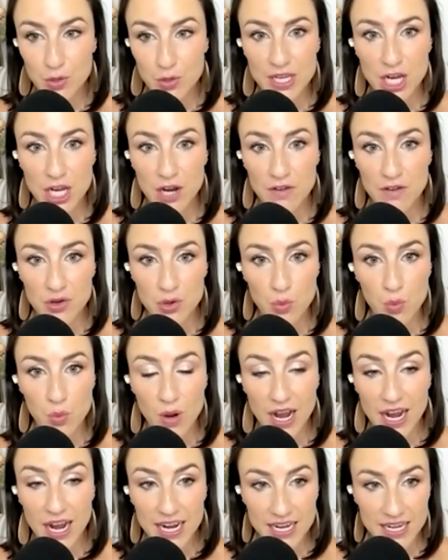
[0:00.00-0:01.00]
We covered
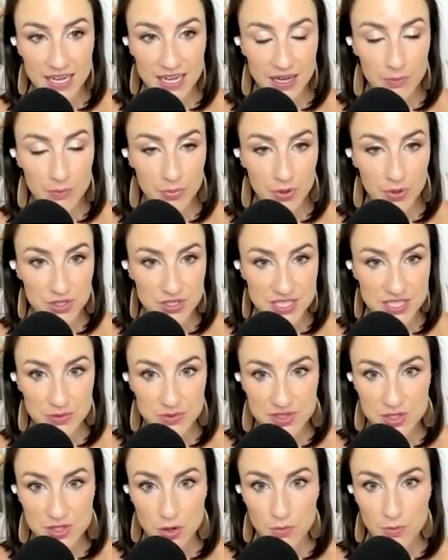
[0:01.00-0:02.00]
why protein
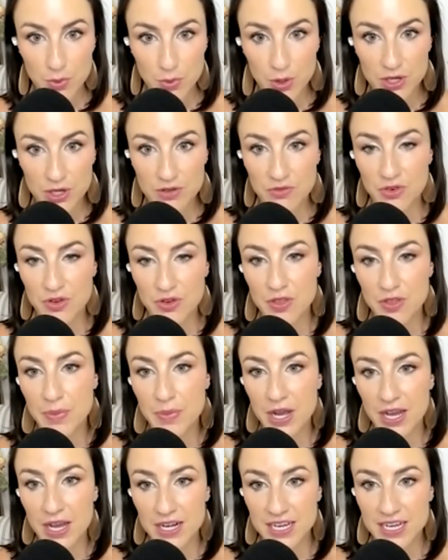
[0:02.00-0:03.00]
was so important for the
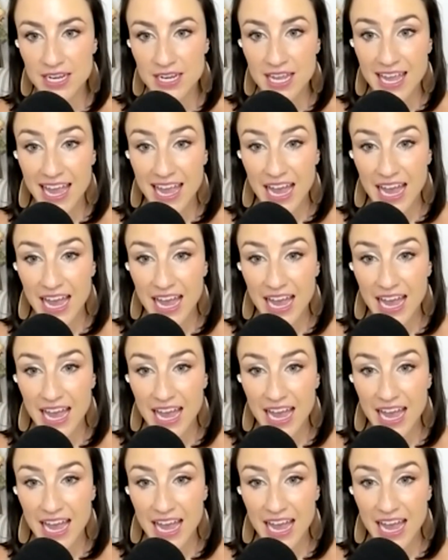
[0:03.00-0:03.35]
body,